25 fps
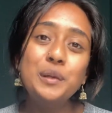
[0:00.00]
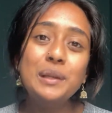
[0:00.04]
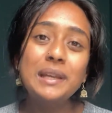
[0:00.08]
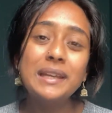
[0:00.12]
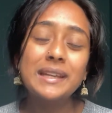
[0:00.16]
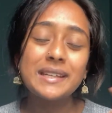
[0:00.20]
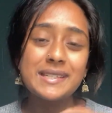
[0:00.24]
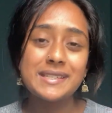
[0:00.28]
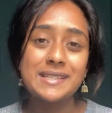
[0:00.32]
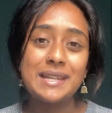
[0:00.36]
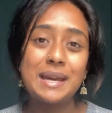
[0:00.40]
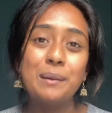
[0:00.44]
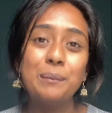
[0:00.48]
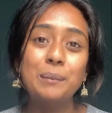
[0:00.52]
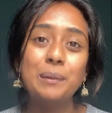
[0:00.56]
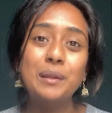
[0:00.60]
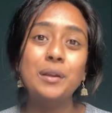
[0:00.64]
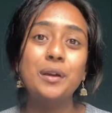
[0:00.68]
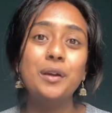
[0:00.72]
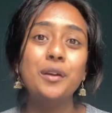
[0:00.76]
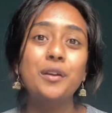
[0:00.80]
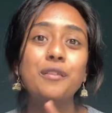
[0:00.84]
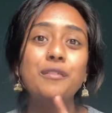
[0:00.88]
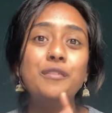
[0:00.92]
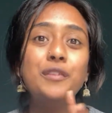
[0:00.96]
links down
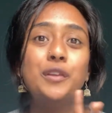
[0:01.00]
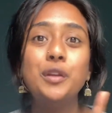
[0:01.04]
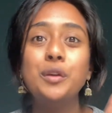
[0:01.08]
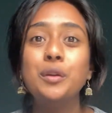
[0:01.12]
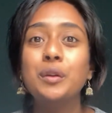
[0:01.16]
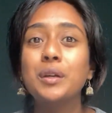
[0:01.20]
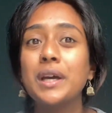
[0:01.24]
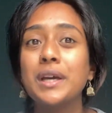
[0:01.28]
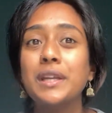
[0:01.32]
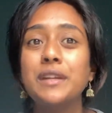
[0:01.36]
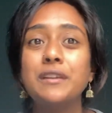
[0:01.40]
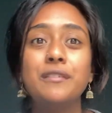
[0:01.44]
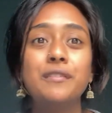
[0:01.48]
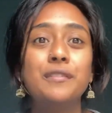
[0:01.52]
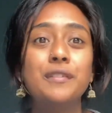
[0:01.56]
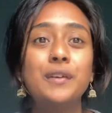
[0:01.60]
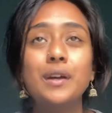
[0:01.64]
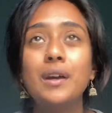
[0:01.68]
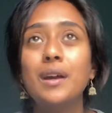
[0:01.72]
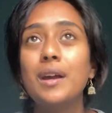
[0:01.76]
below, a few kind of